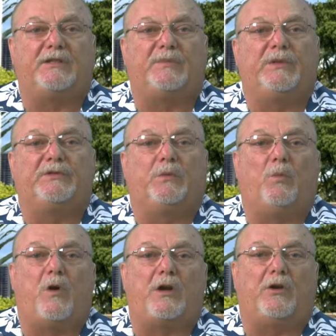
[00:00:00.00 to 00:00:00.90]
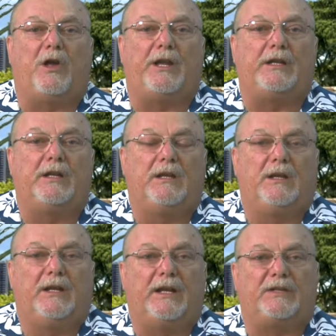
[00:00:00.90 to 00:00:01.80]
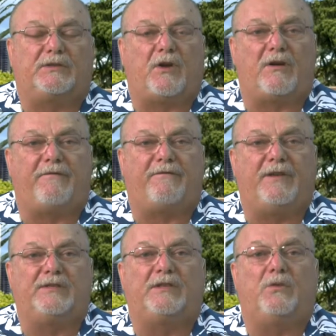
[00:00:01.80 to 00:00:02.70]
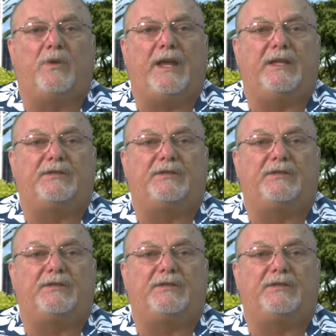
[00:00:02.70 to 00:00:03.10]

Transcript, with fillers: spilled some water on it, and it started fizzing away.